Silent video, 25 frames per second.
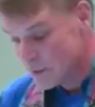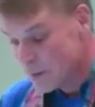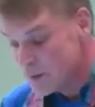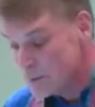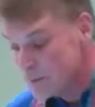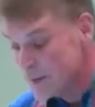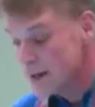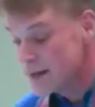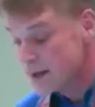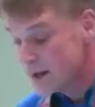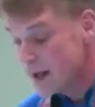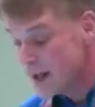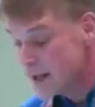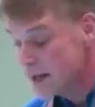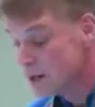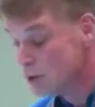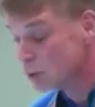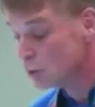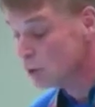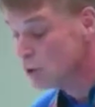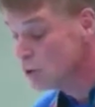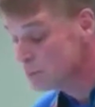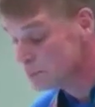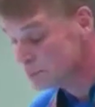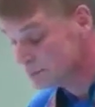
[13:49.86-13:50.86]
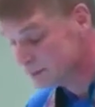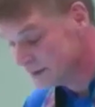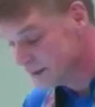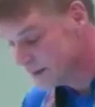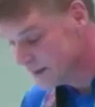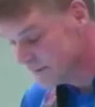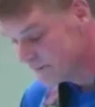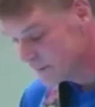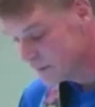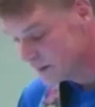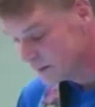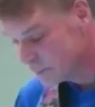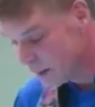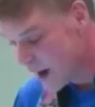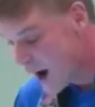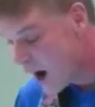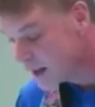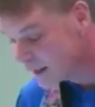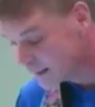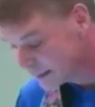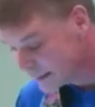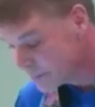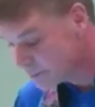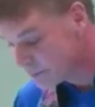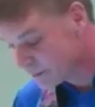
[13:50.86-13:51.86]
we make a group
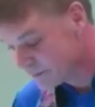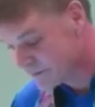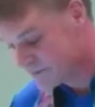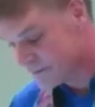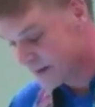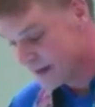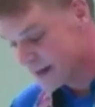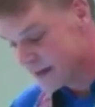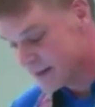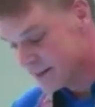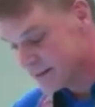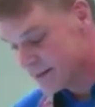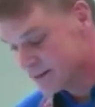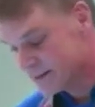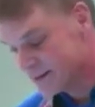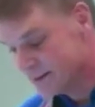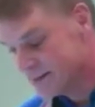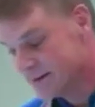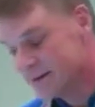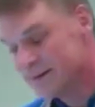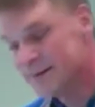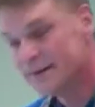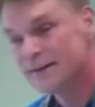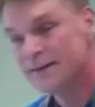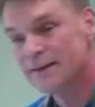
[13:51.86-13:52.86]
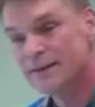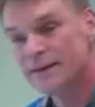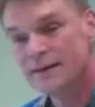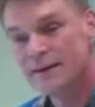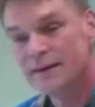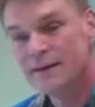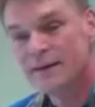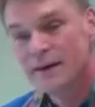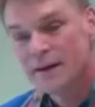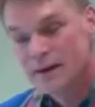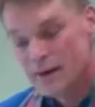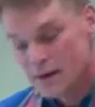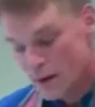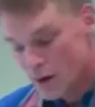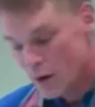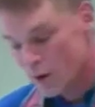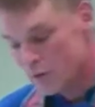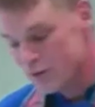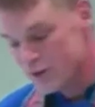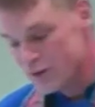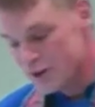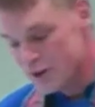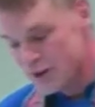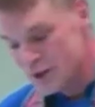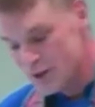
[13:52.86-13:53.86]
leap of faith.
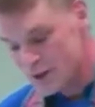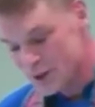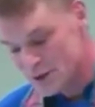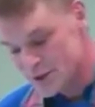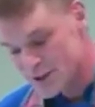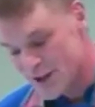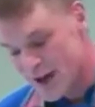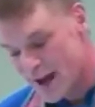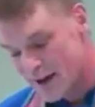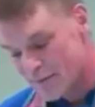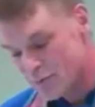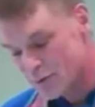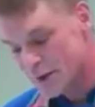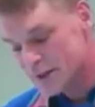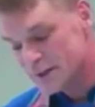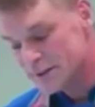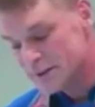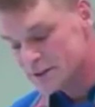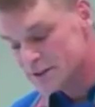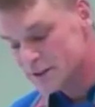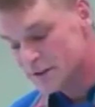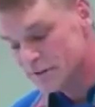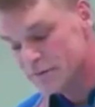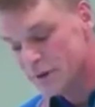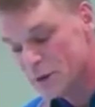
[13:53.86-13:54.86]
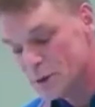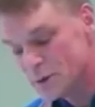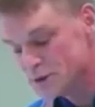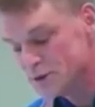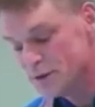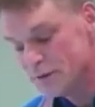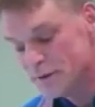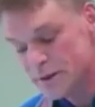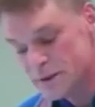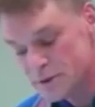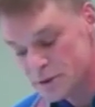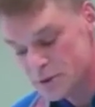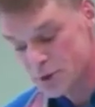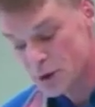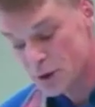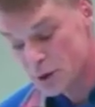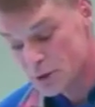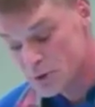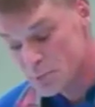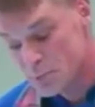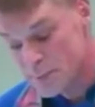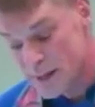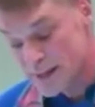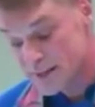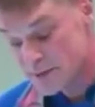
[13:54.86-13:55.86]
Over the years, I've witnessed the folks in this
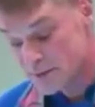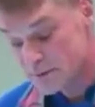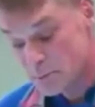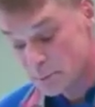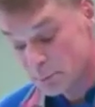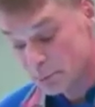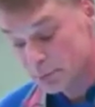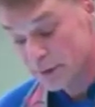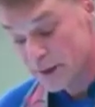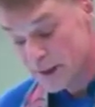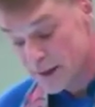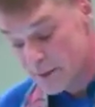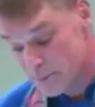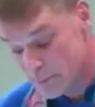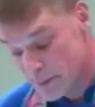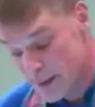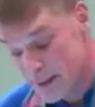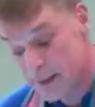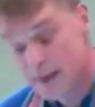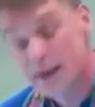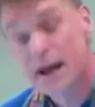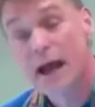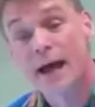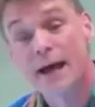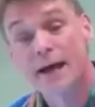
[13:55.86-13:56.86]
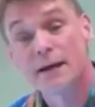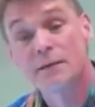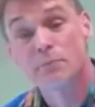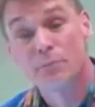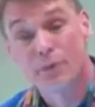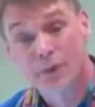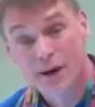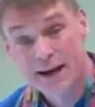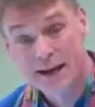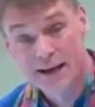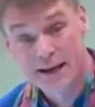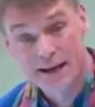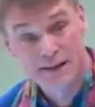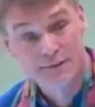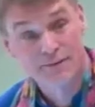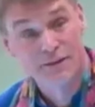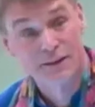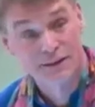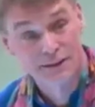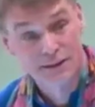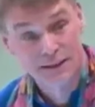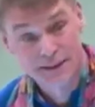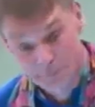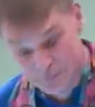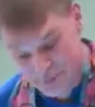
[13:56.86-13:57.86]
church make some pretty big and brave
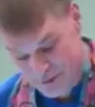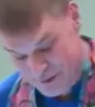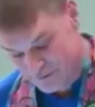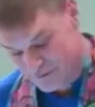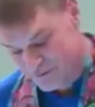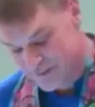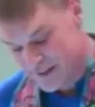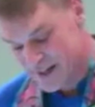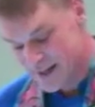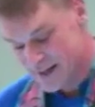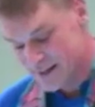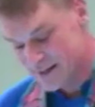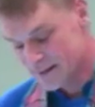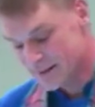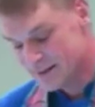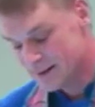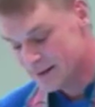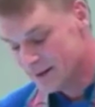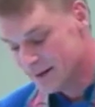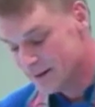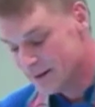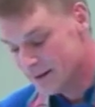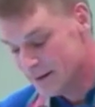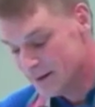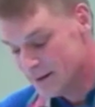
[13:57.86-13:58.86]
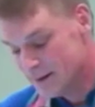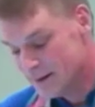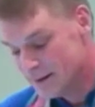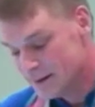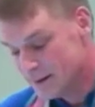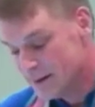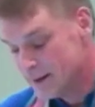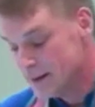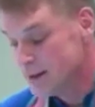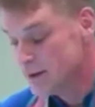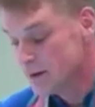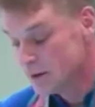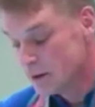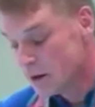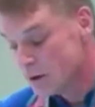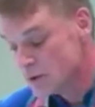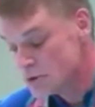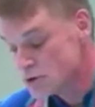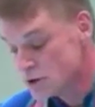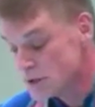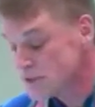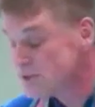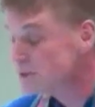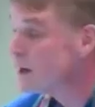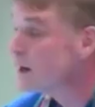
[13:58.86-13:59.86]
leaps of faith. Here are
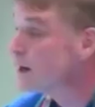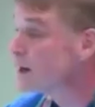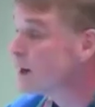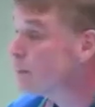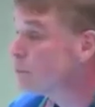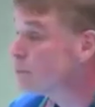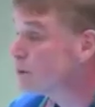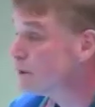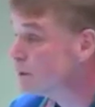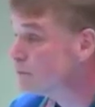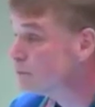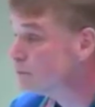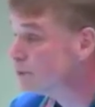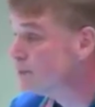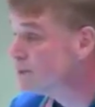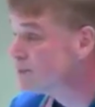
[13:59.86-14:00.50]
just a couple of